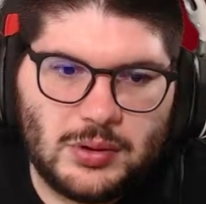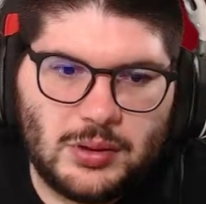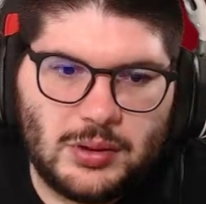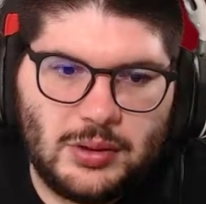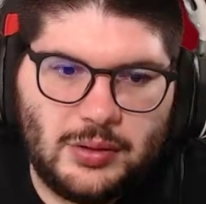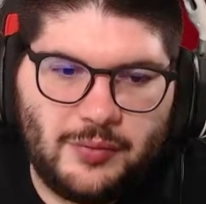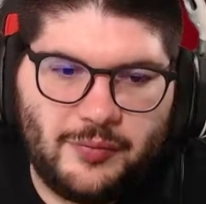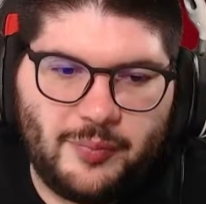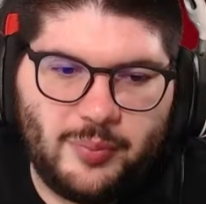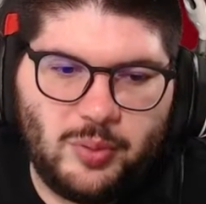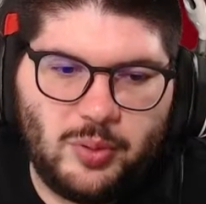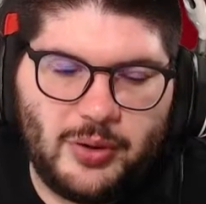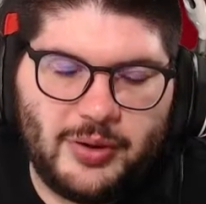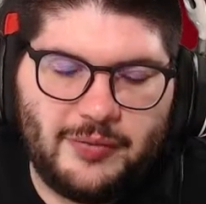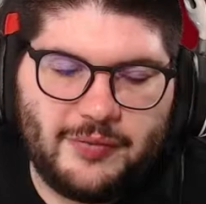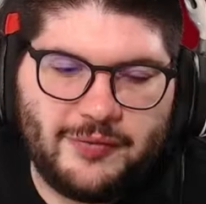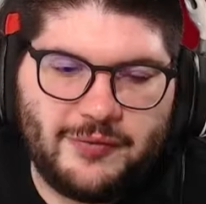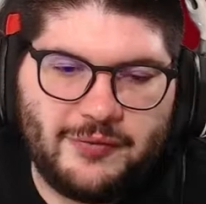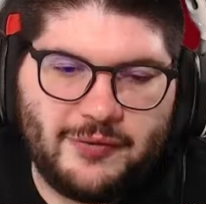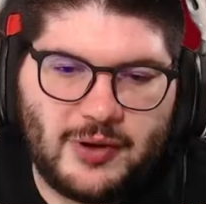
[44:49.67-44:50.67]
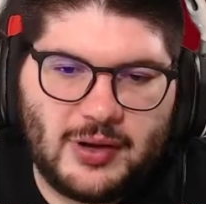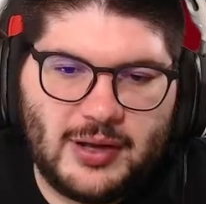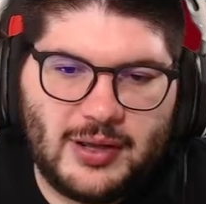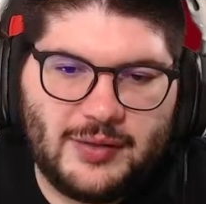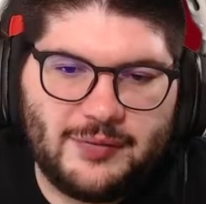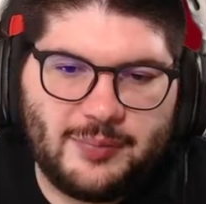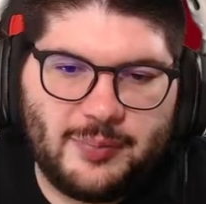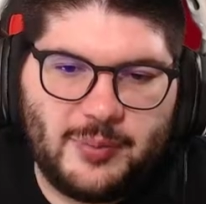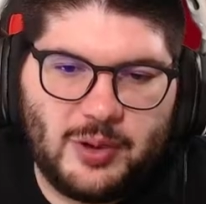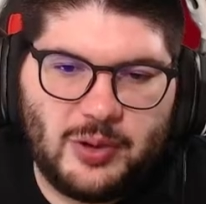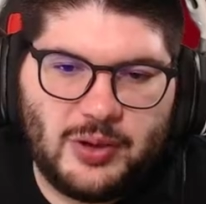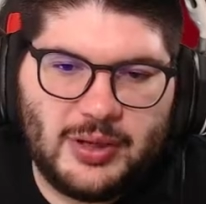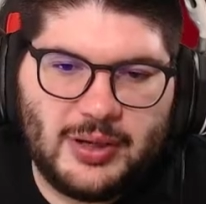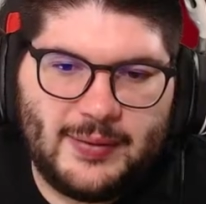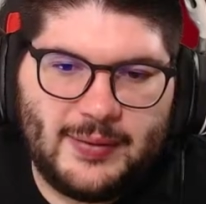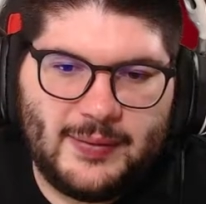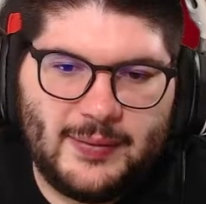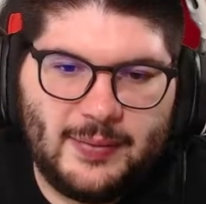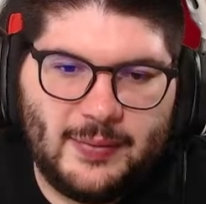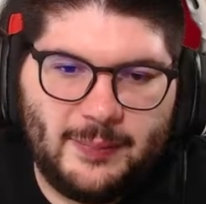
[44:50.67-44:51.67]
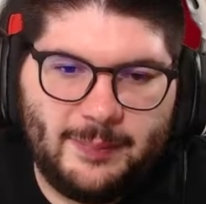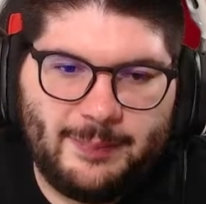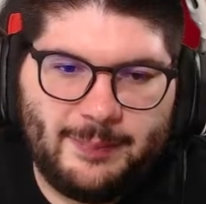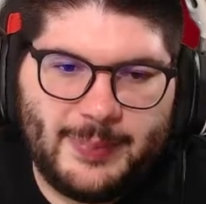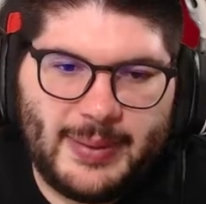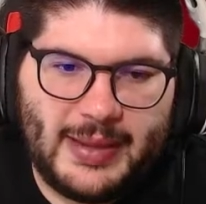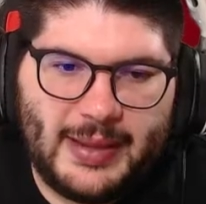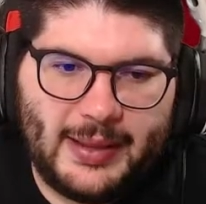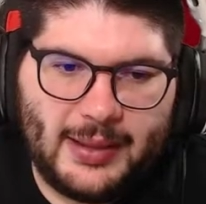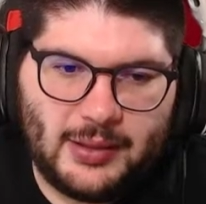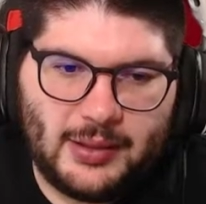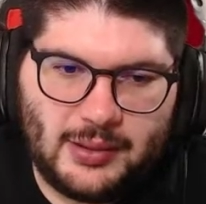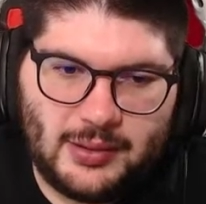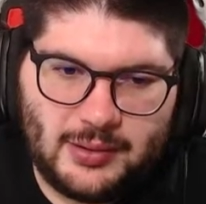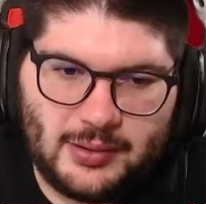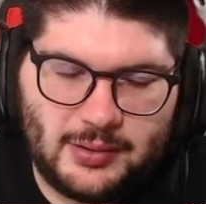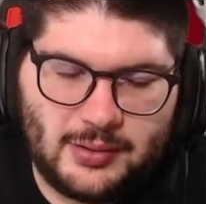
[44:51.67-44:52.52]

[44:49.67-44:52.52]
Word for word: you have 0.5 million in the bank.